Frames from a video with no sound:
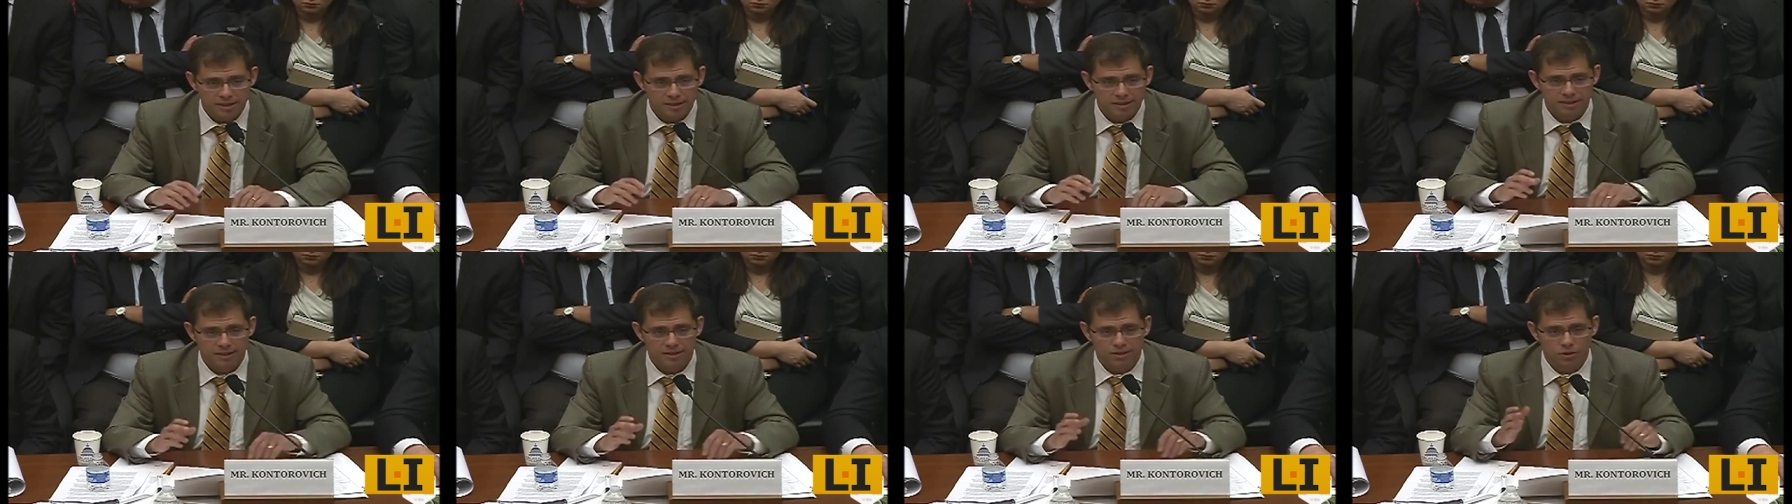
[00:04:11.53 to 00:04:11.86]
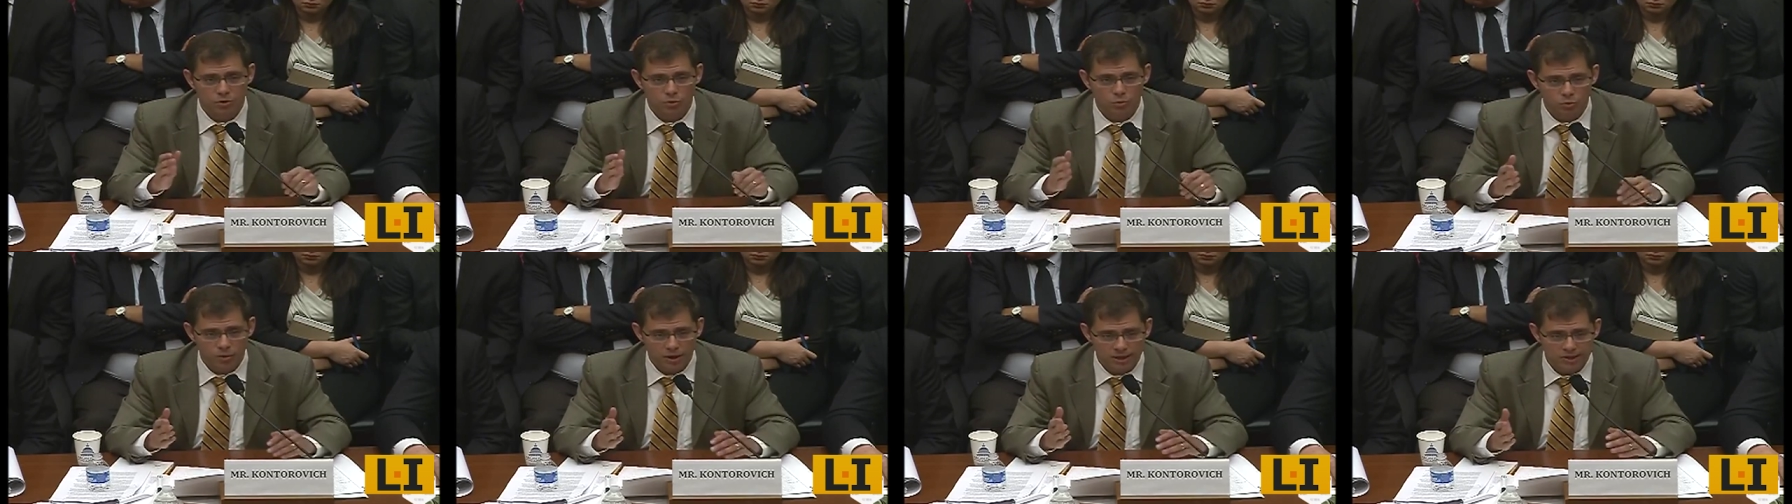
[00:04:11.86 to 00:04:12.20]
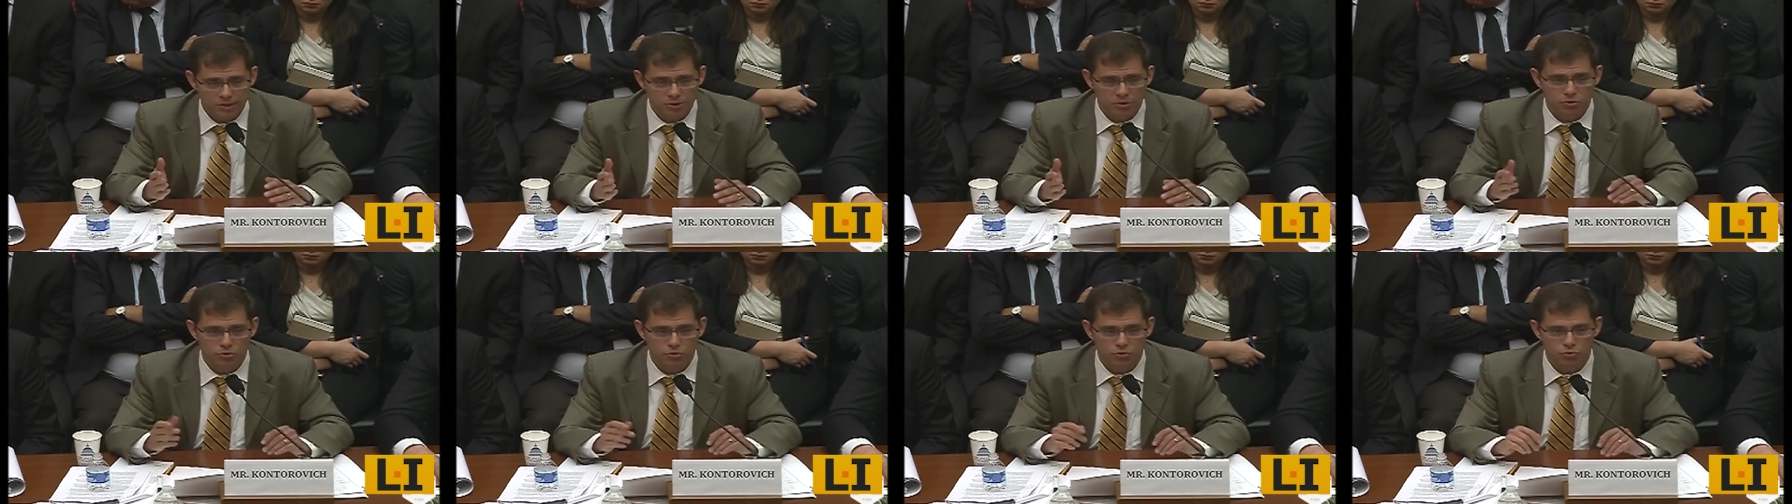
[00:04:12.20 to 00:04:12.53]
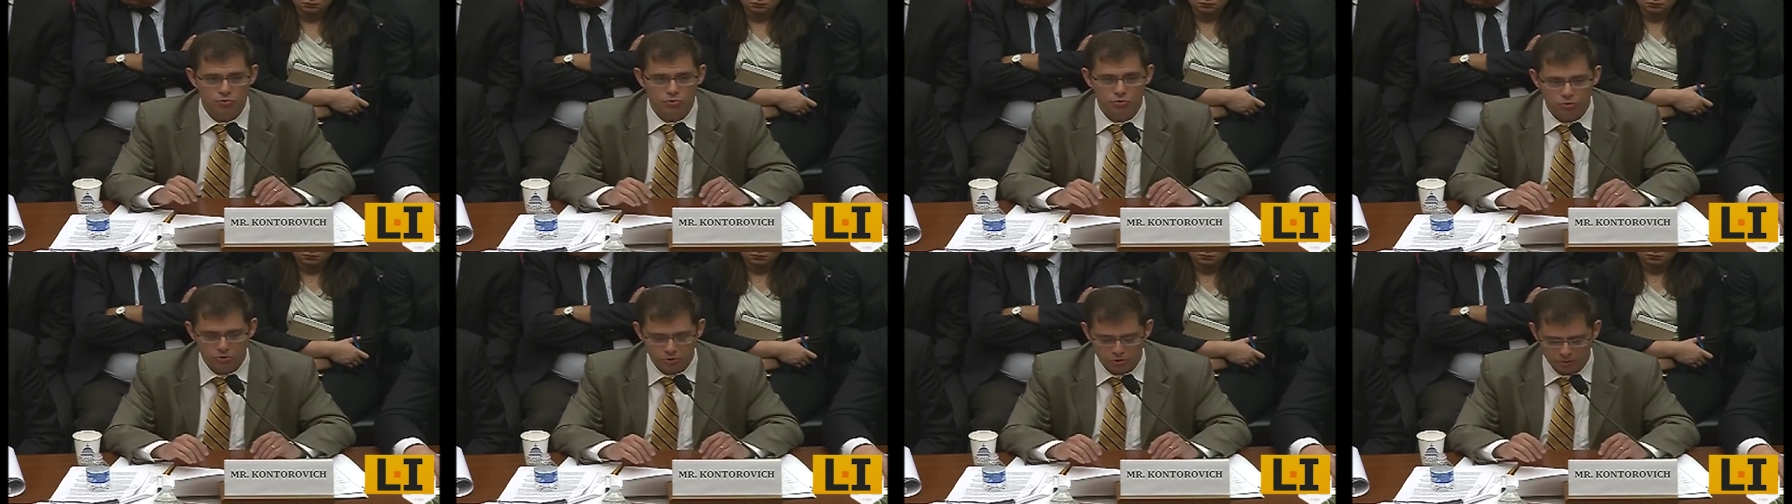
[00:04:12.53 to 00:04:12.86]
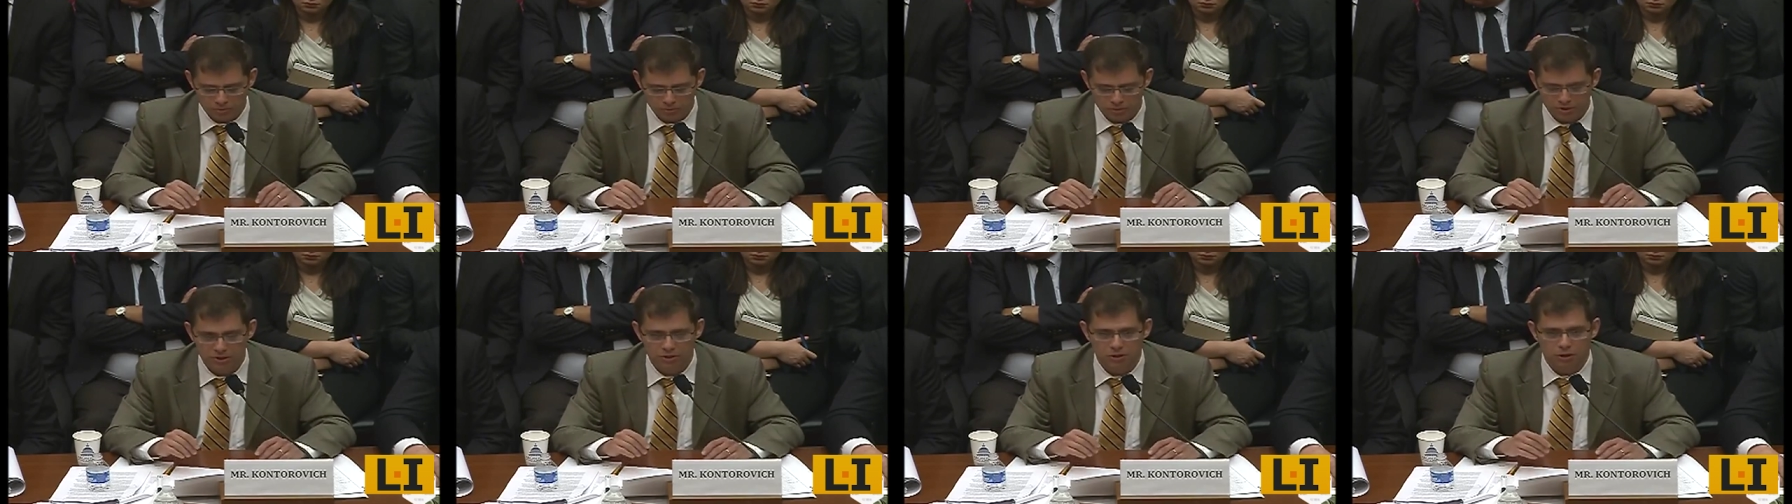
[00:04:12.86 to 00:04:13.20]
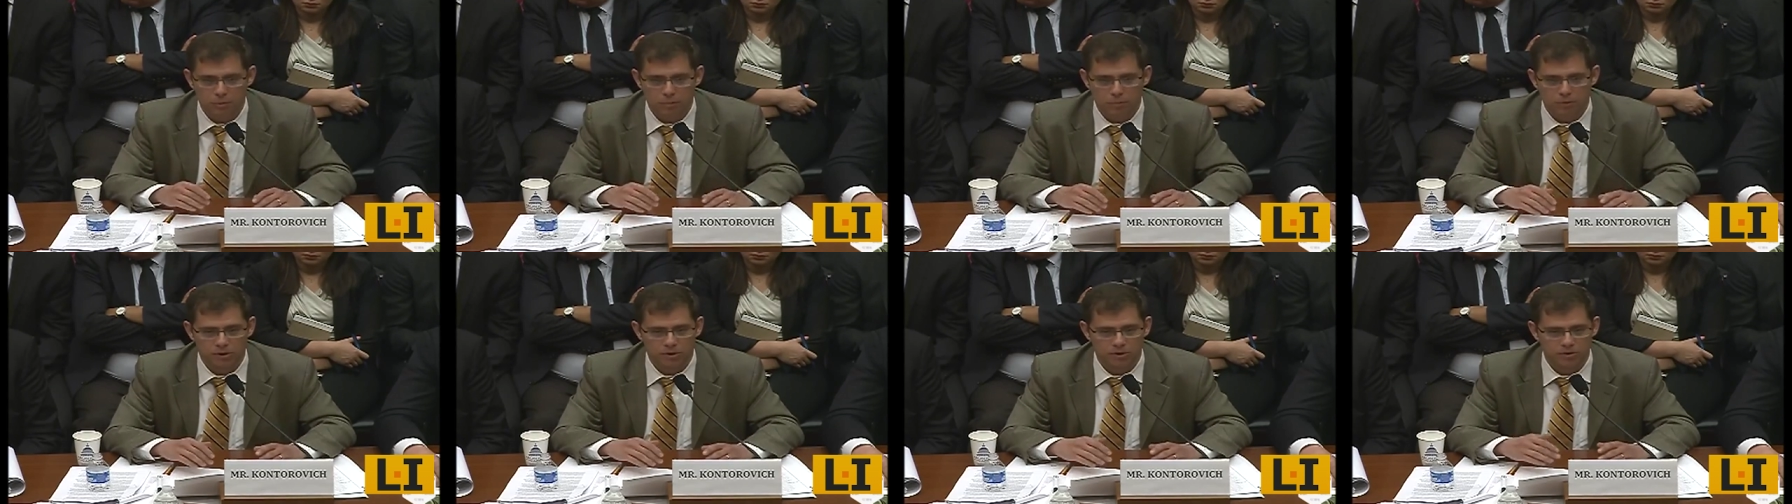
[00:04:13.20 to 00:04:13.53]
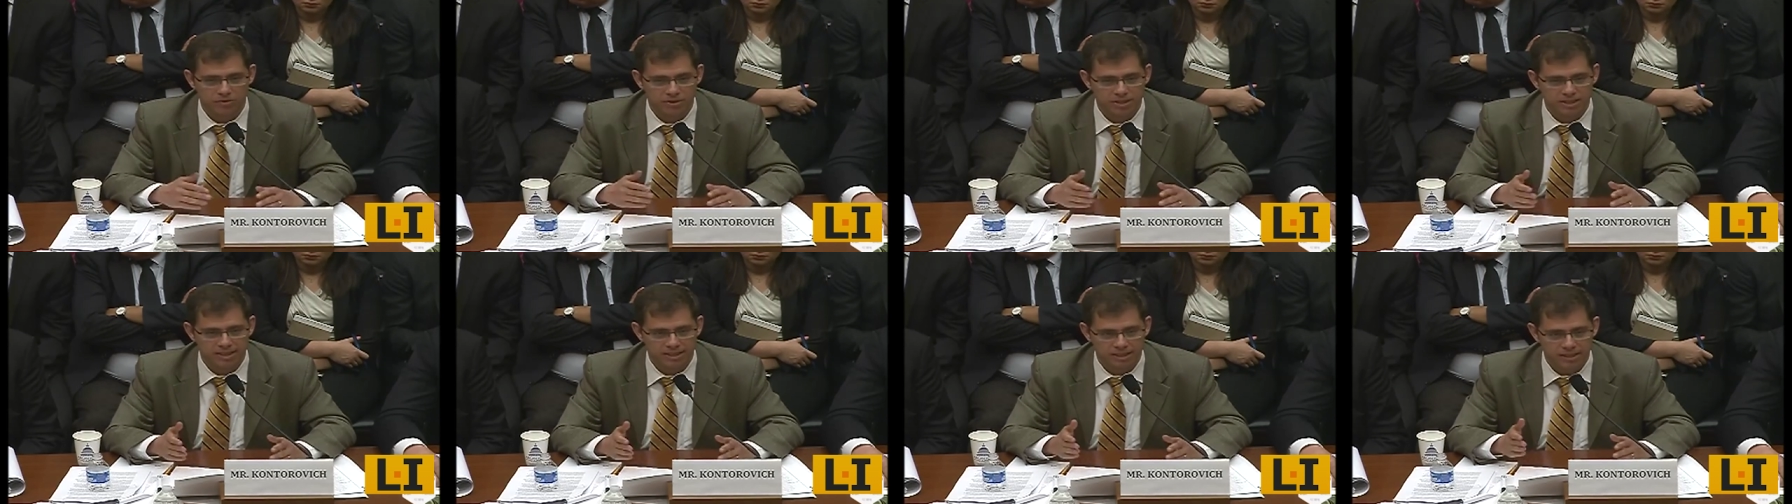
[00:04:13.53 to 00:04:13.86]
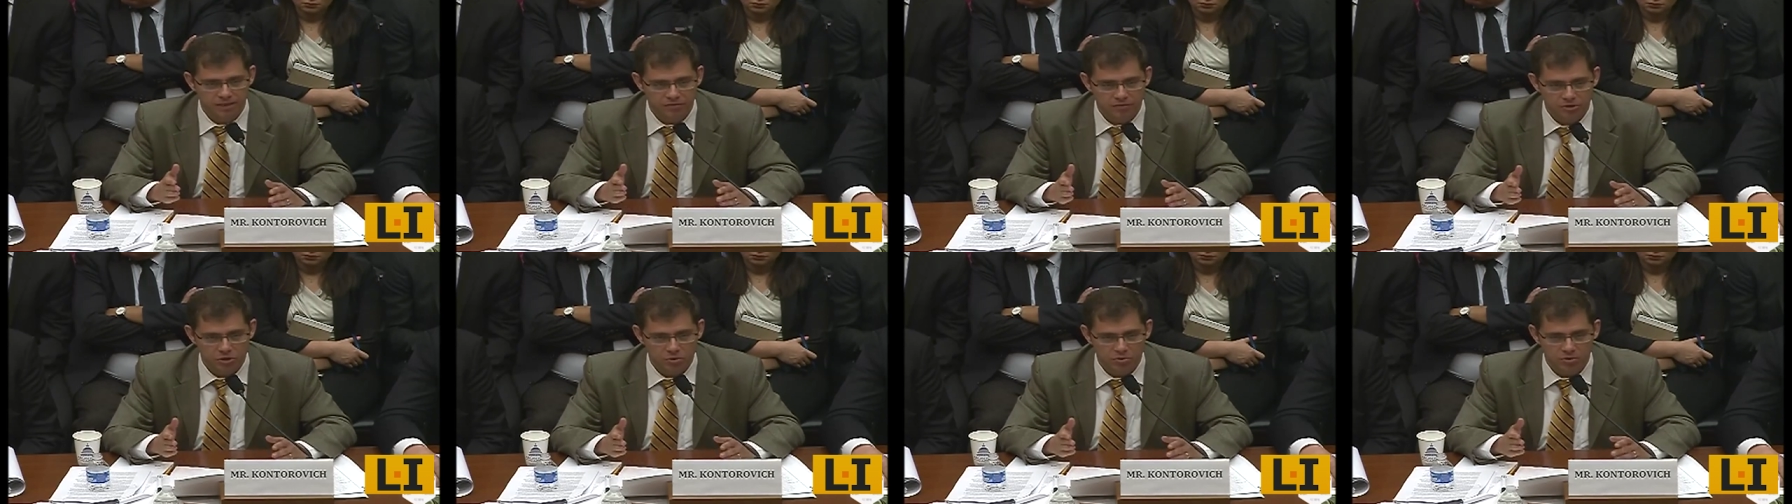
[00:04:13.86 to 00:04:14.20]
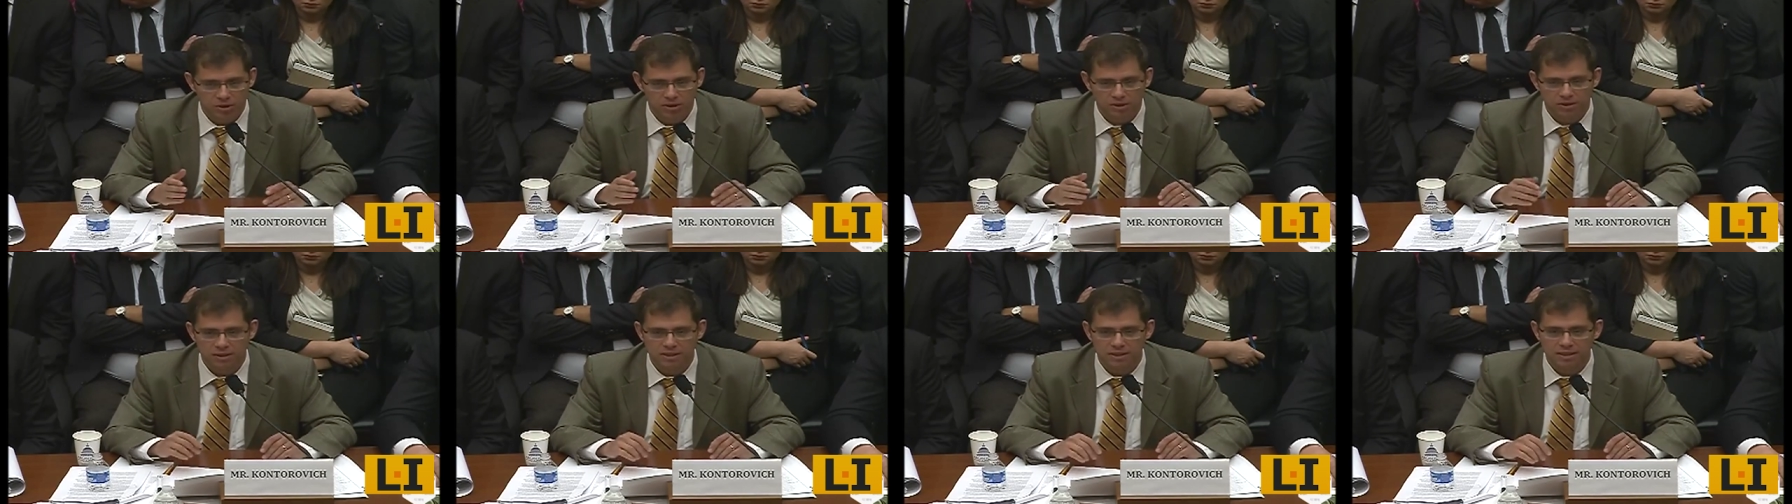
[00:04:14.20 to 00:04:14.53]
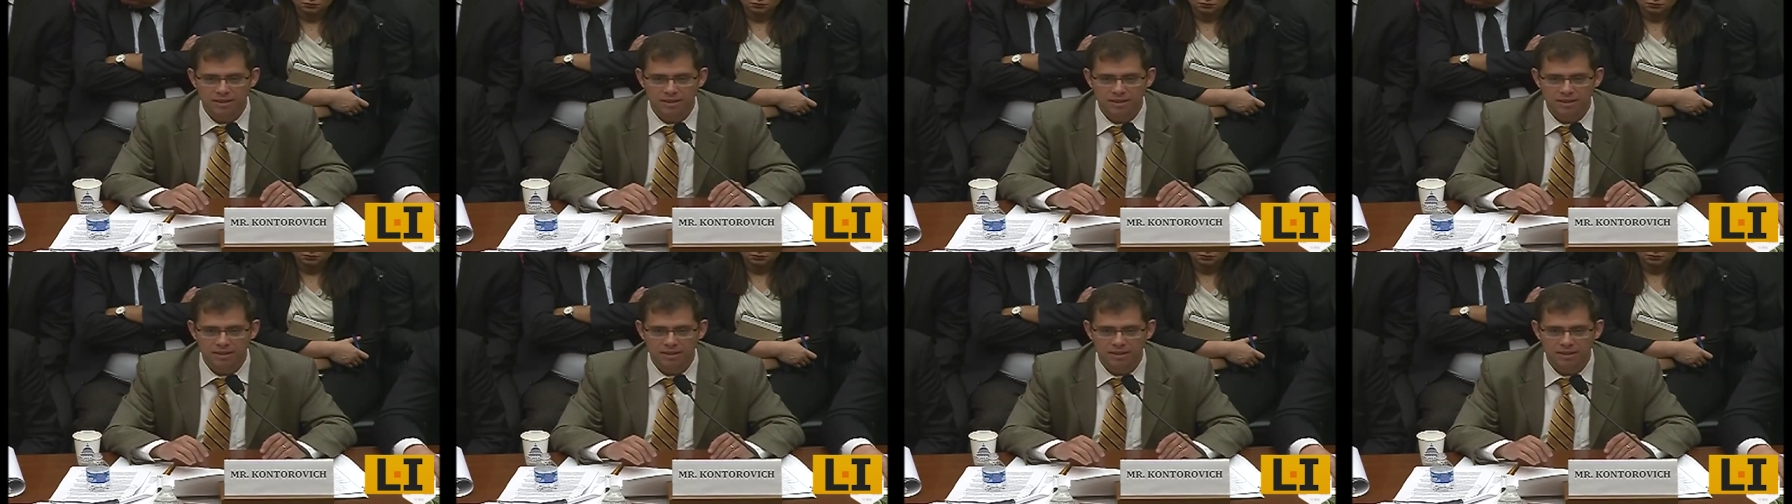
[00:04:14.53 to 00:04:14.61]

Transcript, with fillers: is that Western Jerusalem is not part of the State of Israel.